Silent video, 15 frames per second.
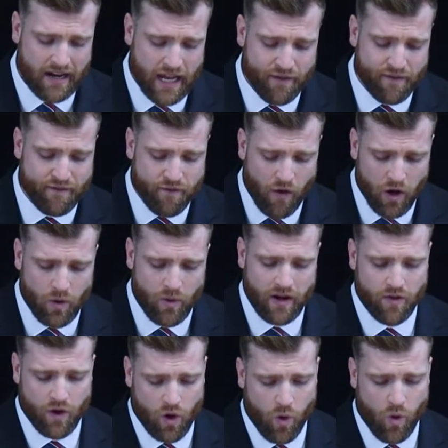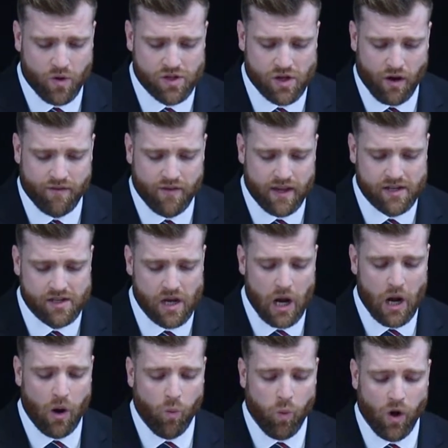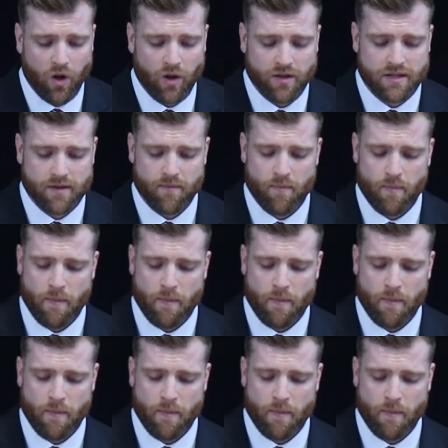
lived, following the course of this world.